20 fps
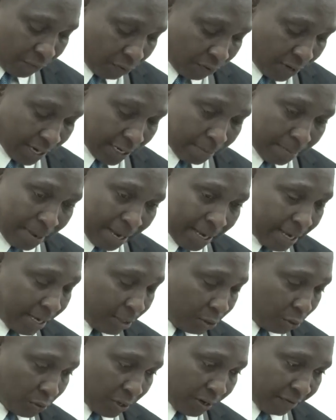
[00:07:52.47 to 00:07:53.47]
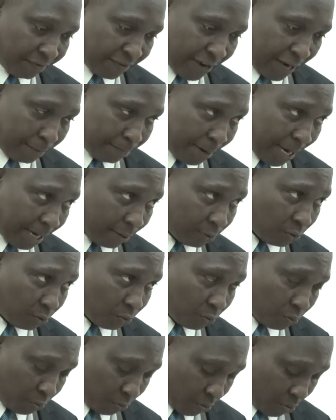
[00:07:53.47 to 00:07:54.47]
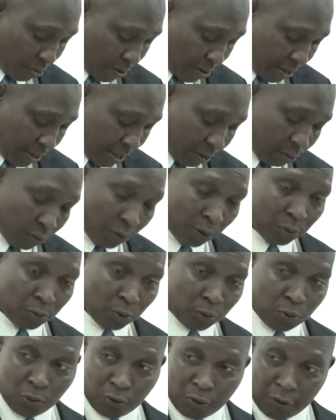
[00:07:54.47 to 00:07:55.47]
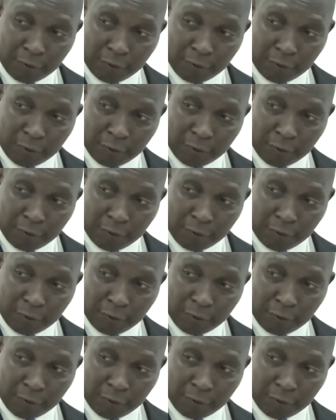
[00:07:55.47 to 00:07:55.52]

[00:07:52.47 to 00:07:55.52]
view that the market should revert back to Egor local